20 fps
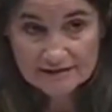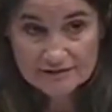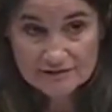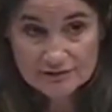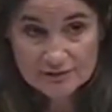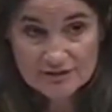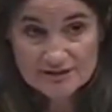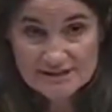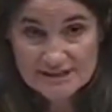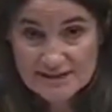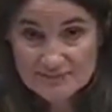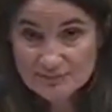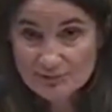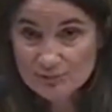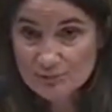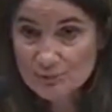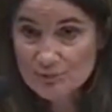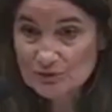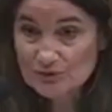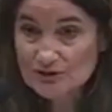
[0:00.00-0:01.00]
For example,
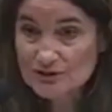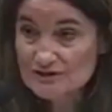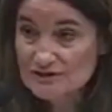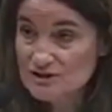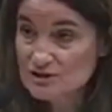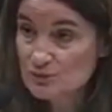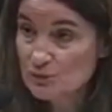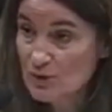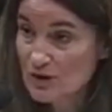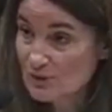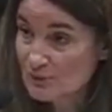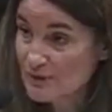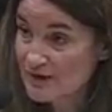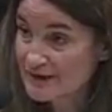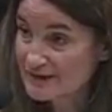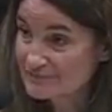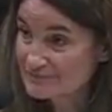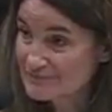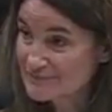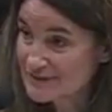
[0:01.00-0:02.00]
when we look at this
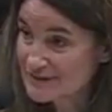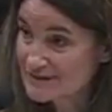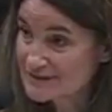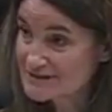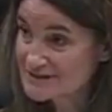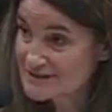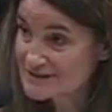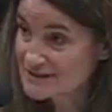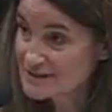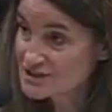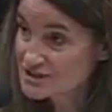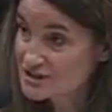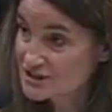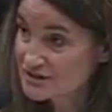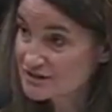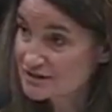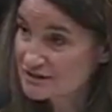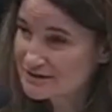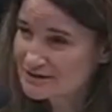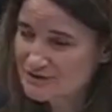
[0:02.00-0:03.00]
Huawei
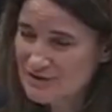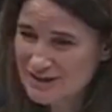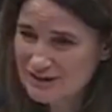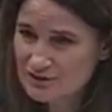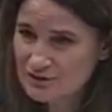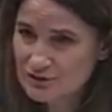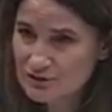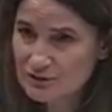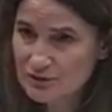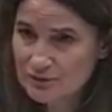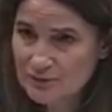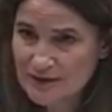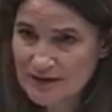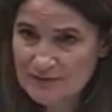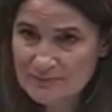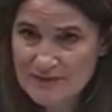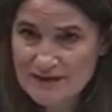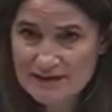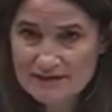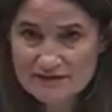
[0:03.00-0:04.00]
discussion, I look
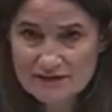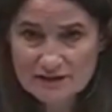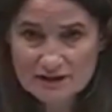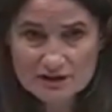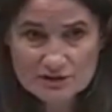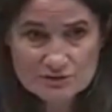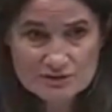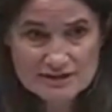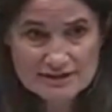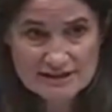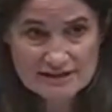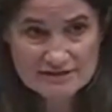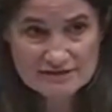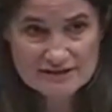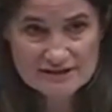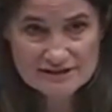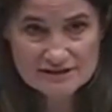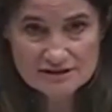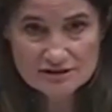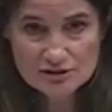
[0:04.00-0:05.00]
around many of the countries that I
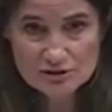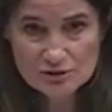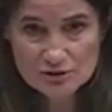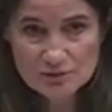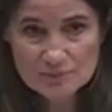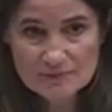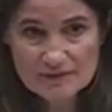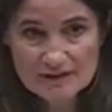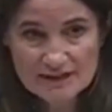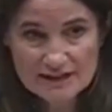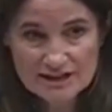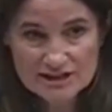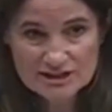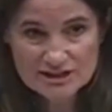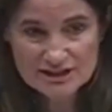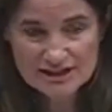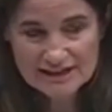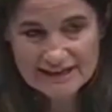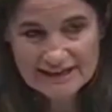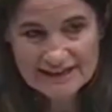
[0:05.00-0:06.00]
visit in Europe and
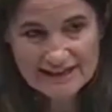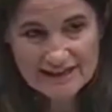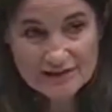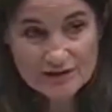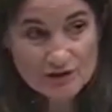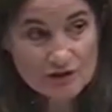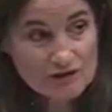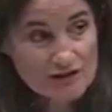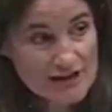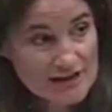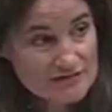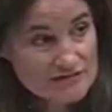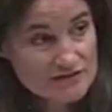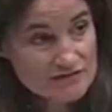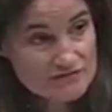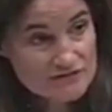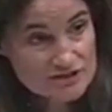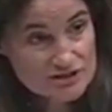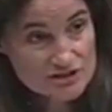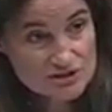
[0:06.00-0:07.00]
Asia, and there are a lot of
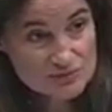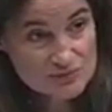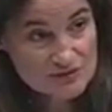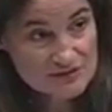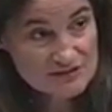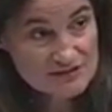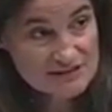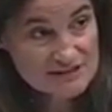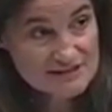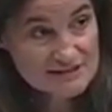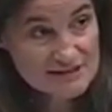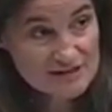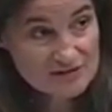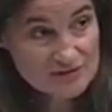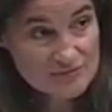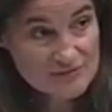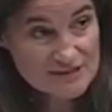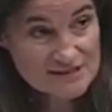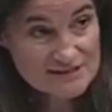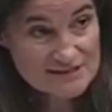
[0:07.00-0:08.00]
divisions within these
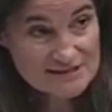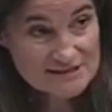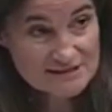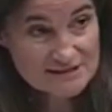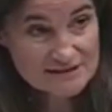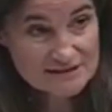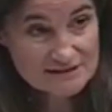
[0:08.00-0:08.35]
governments